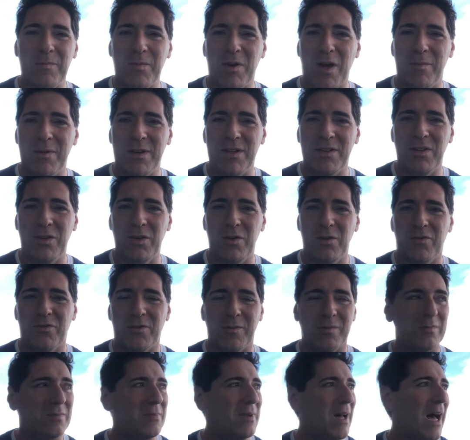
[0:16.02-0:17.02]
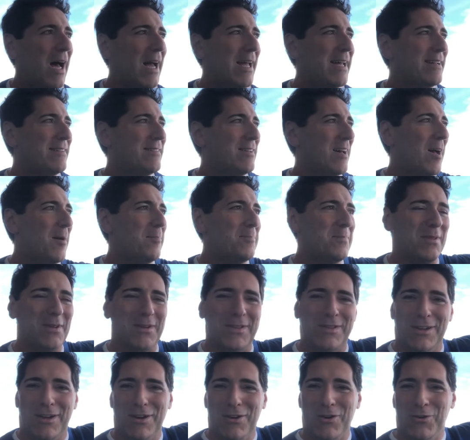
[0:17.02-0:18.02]
coming to you from high atop the
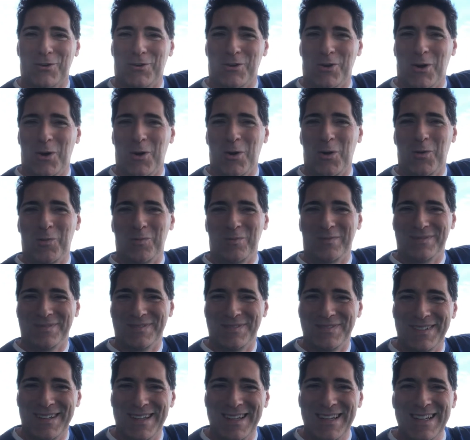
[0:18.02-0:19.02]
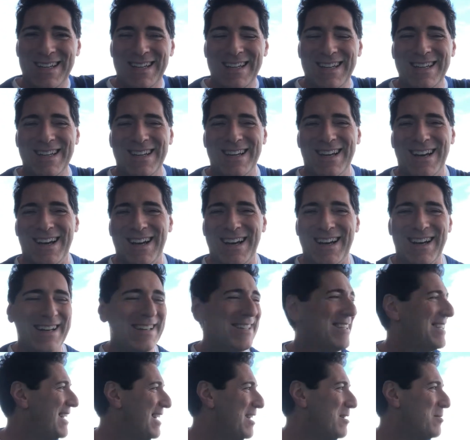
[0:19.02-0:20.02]
Thunderdome
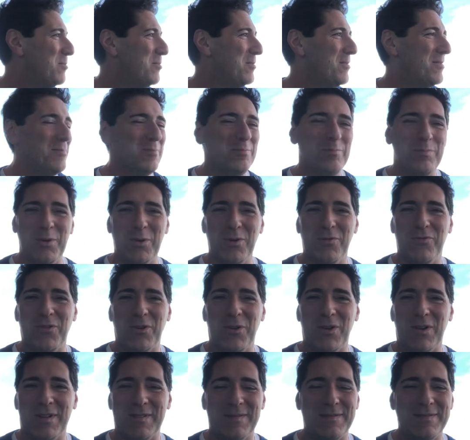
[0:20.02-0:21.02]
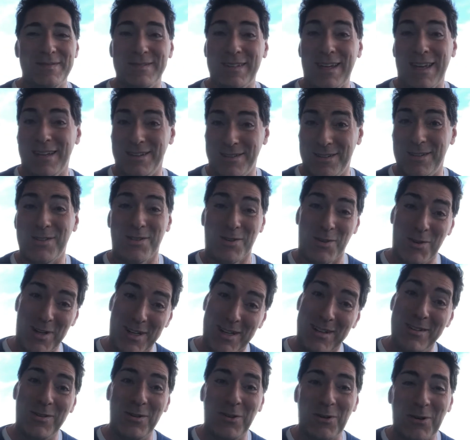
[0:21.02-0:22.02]
in beautiful and
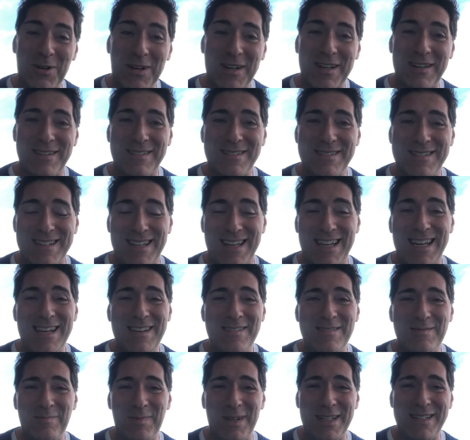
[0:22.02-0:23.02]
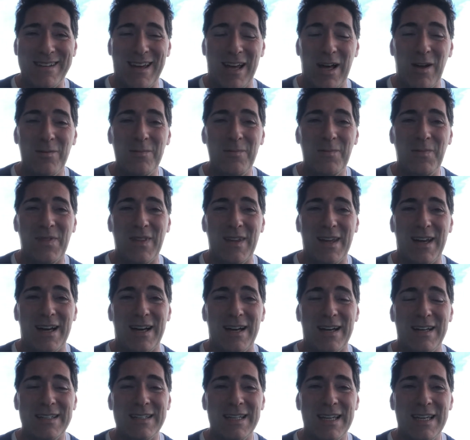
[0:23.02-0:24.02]
deserted New York City, Midtown.
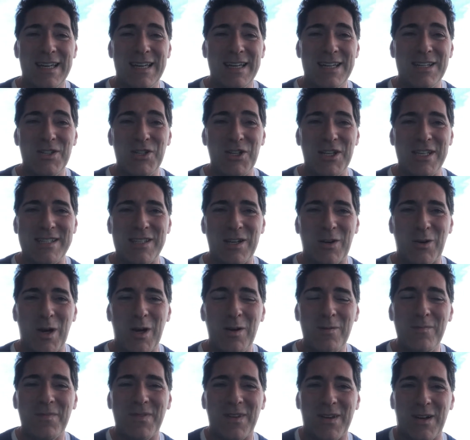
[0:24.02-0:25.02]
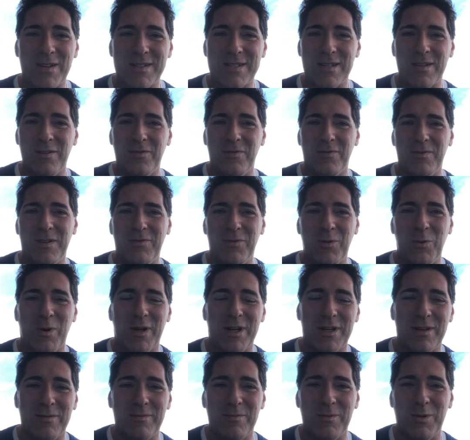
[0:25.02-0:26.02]
G0 also, if you
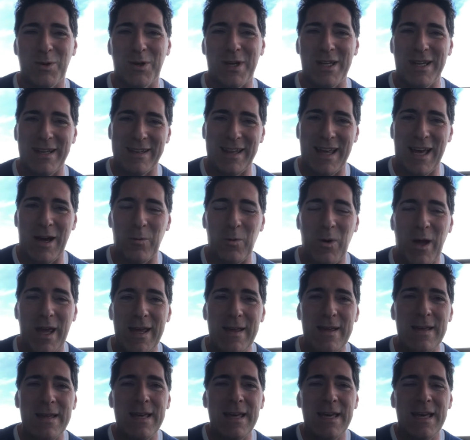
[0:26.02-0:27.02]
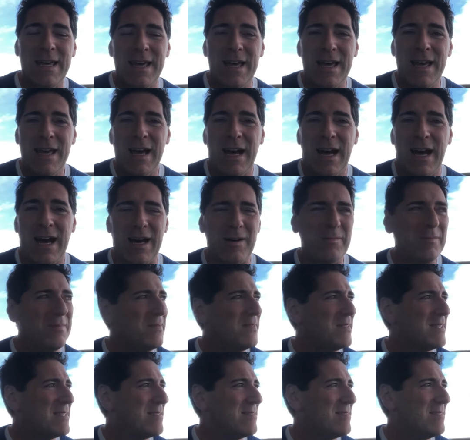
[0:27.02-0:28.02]
want to look at it that way.
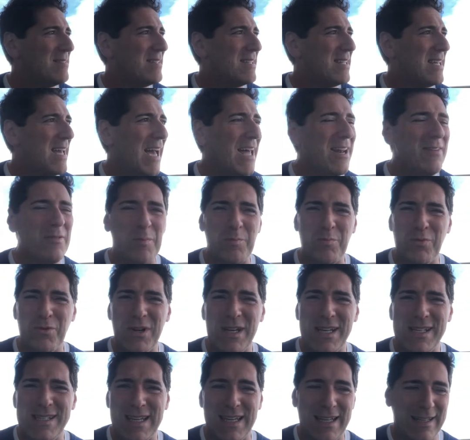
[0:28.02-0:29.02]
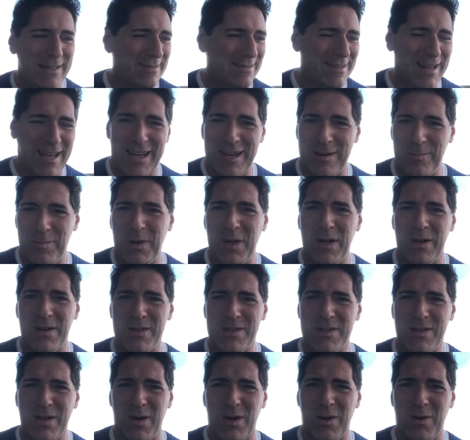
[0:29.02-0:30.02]
It's kind of a breezy day up here,
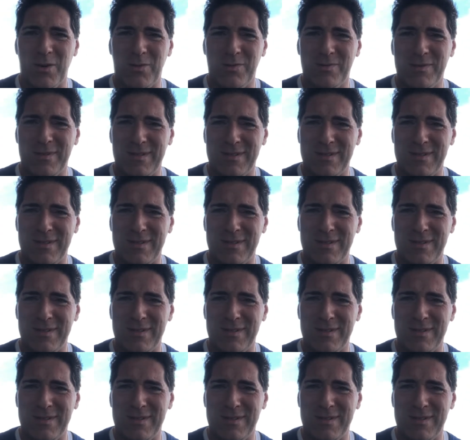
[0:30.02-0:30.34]
so